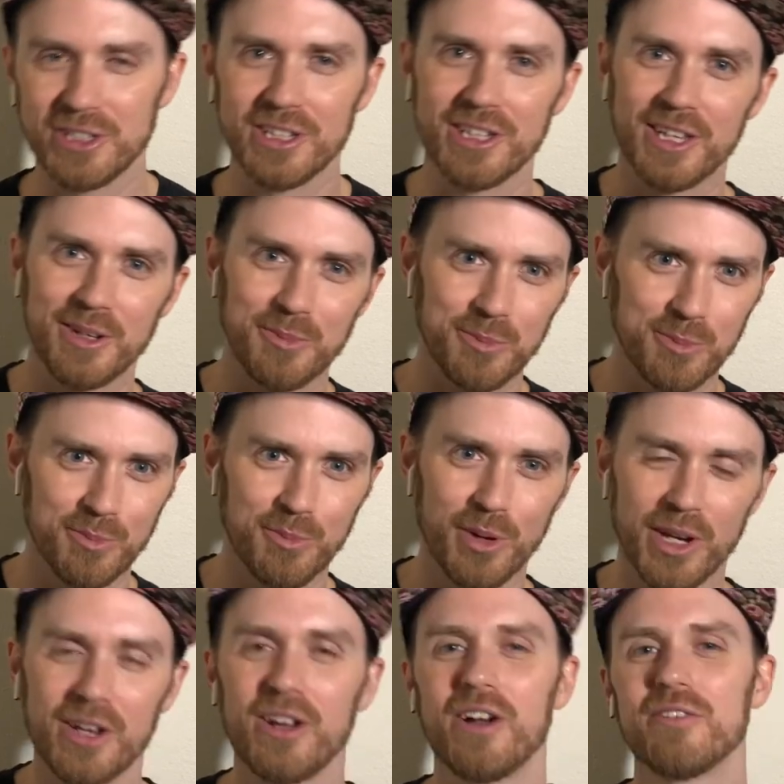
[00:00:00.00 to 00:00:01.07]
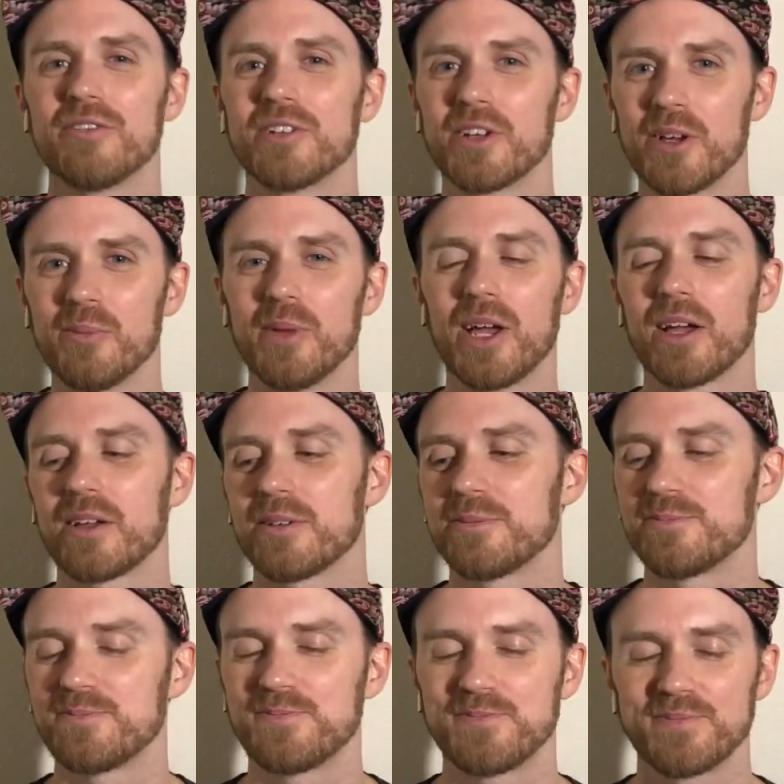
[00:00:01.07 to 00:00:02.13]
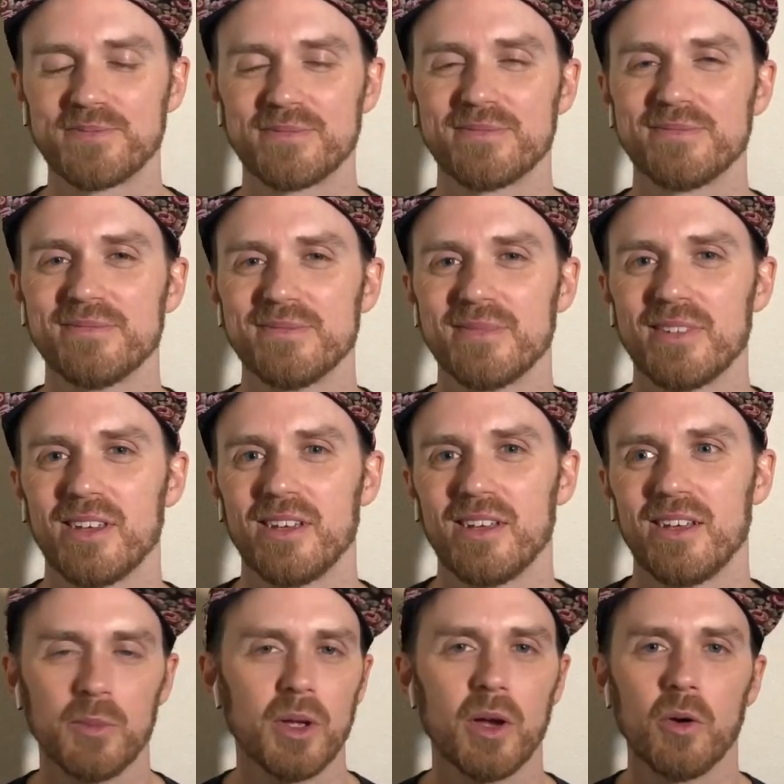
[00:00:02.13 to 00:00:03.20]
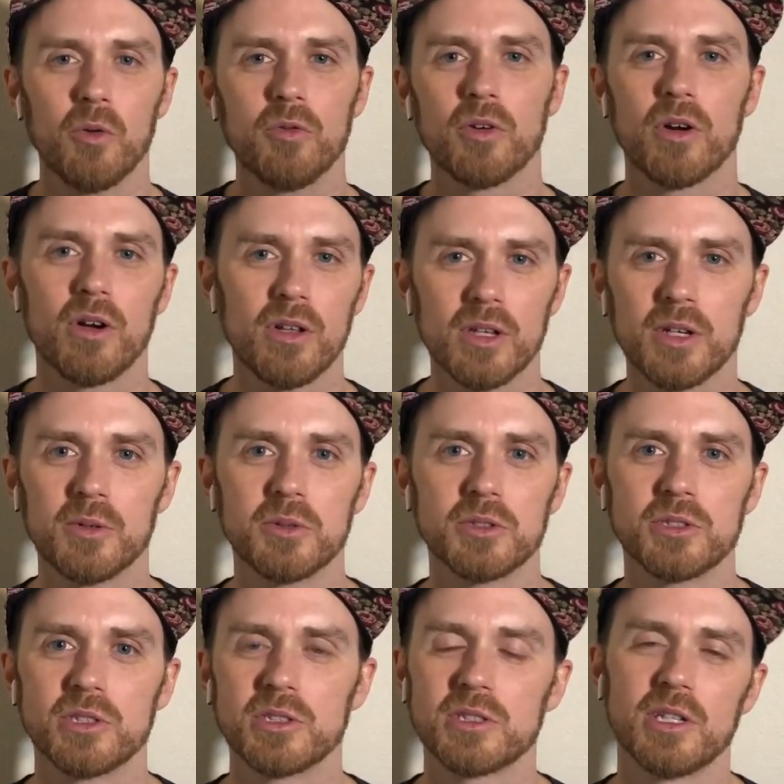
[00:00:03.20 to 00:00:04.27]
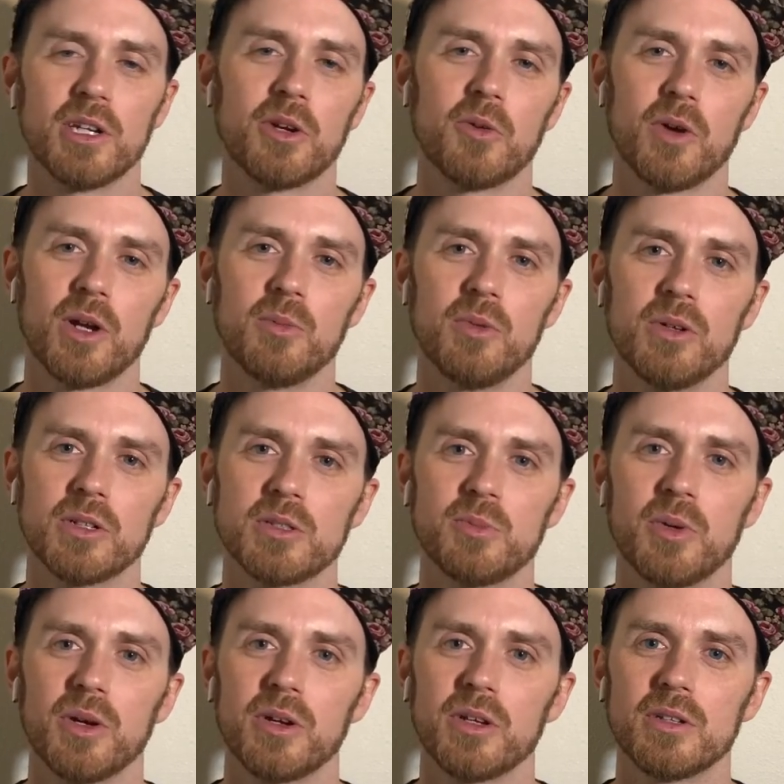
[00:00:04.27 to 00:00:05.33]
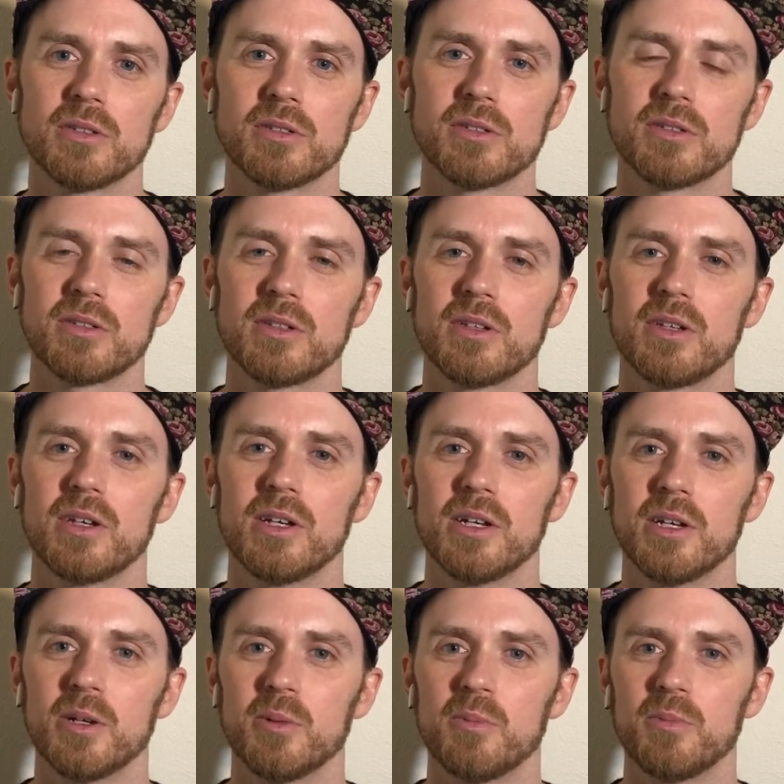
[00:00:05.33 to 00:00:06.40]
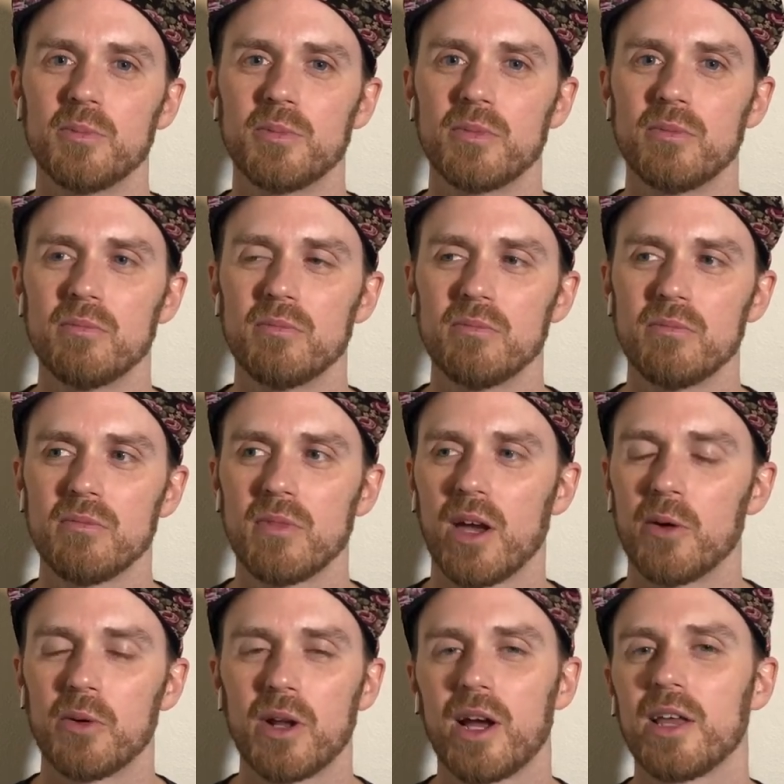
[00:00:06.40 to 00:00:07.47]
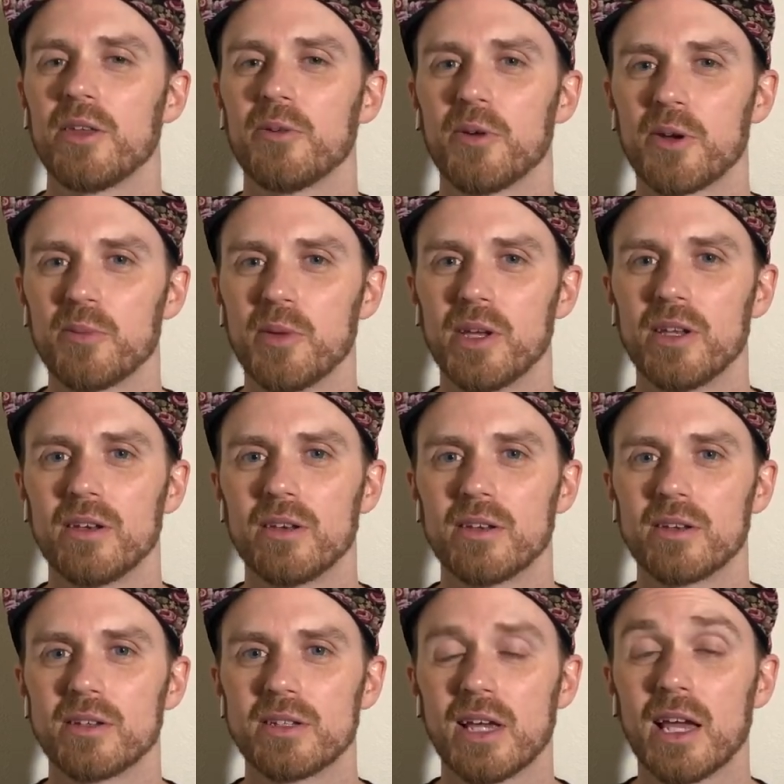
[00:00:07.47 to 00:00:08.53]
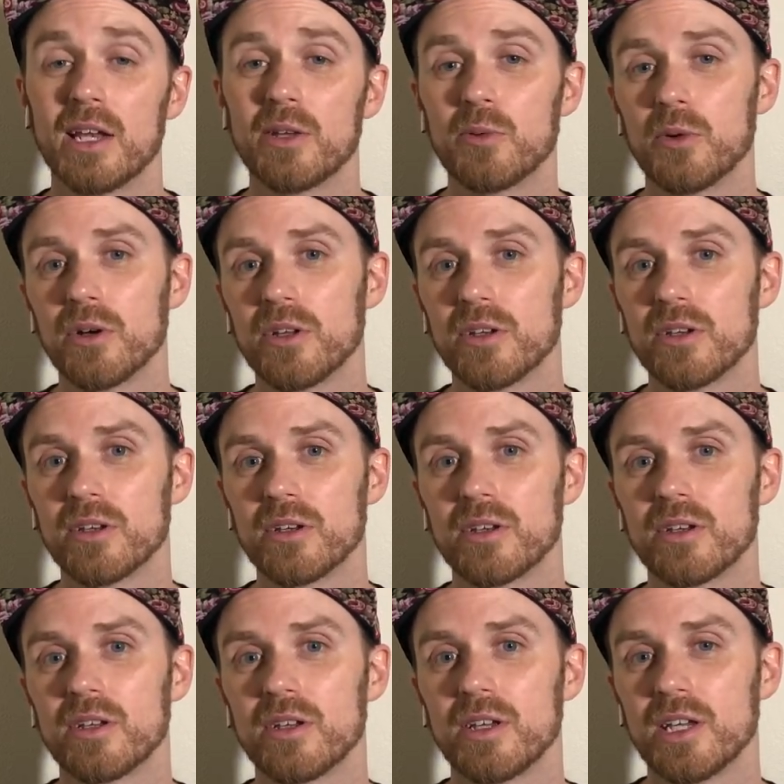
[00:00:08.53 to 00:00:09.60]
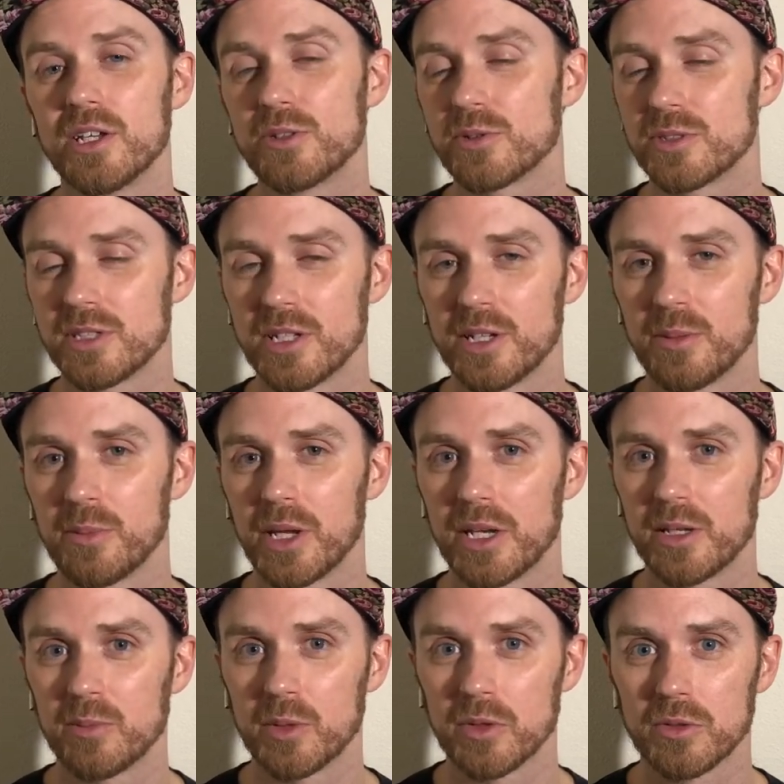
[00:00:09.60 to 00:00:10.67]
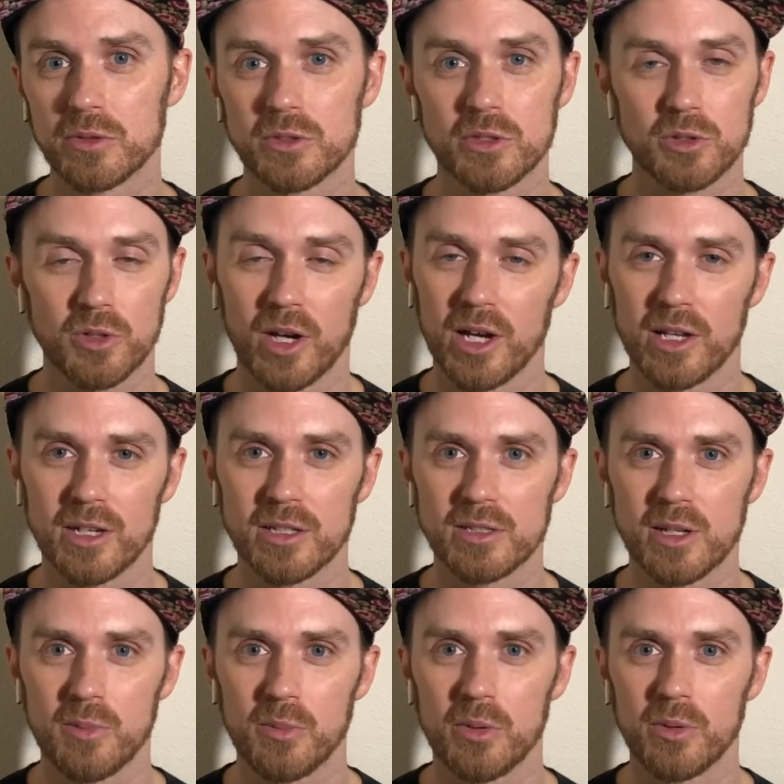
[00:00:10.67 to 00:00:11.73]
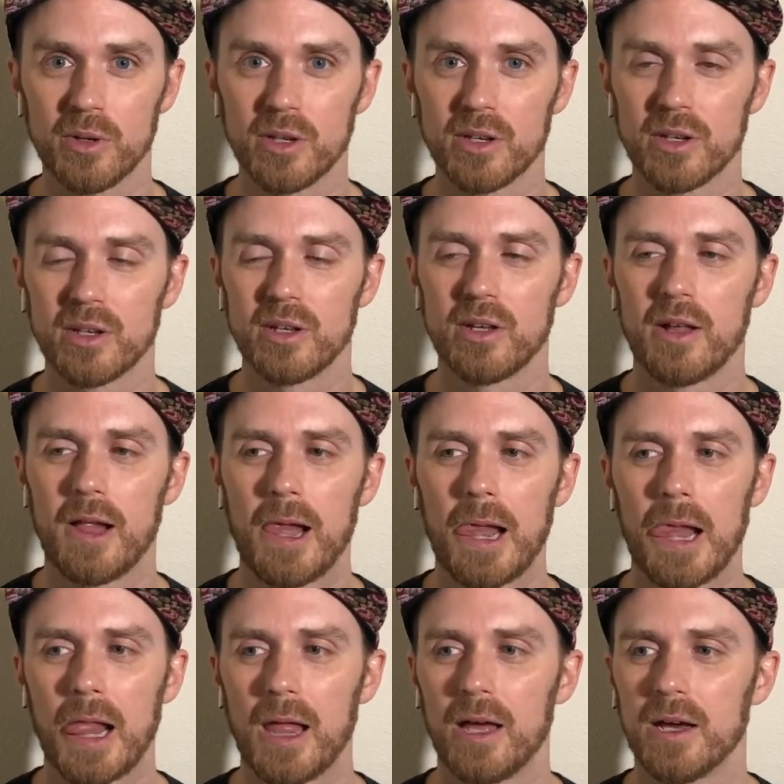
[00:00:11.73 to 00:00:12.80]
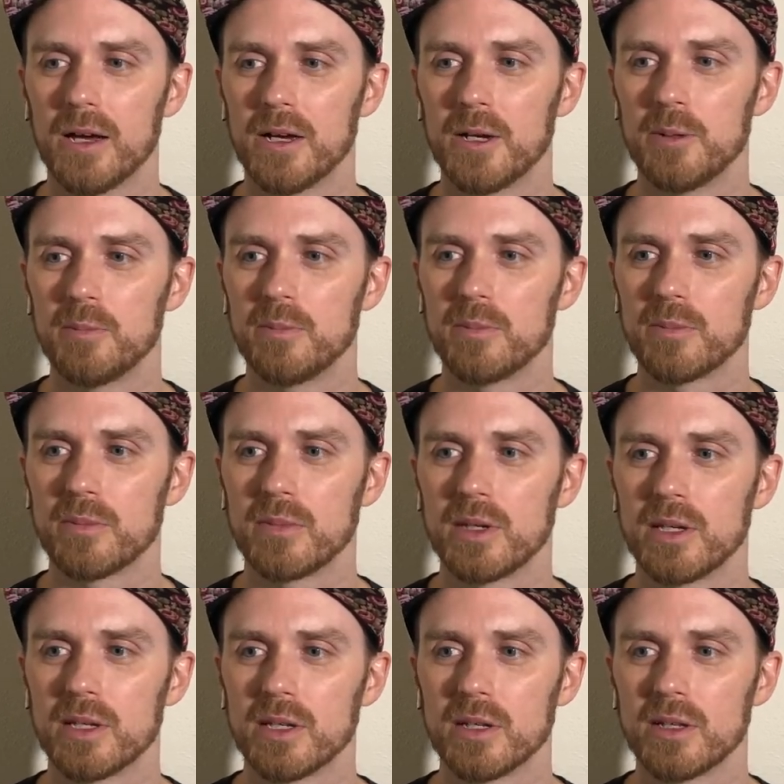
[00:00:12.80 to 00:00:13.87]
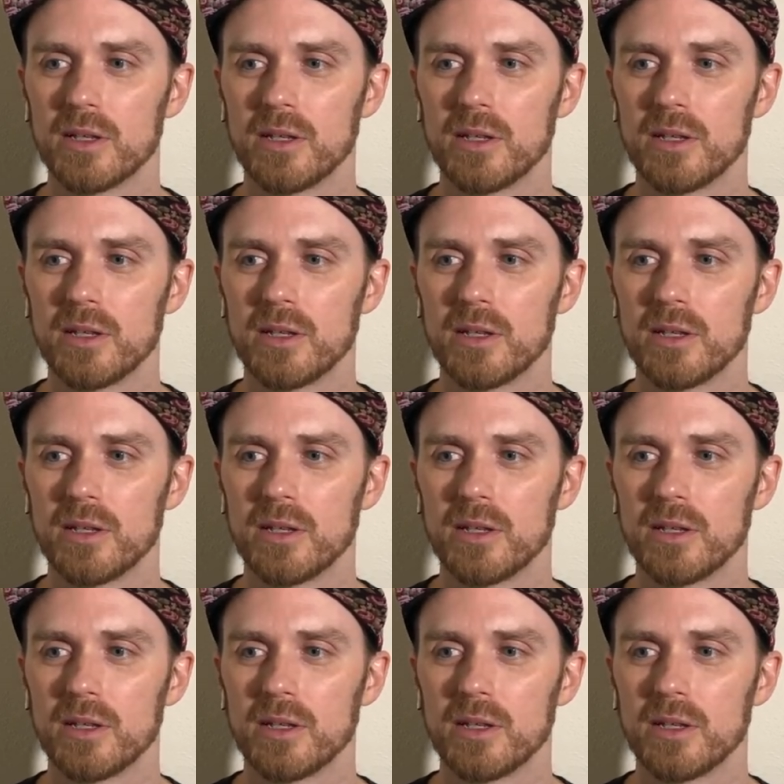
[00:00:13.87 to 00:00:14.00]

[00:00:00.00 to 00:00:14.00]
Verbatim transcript: and then break it off and come back. Overall, it was just an incredible experience. Um, I would highly recommend to anyone interested in painting murals to try it at some point. Um, it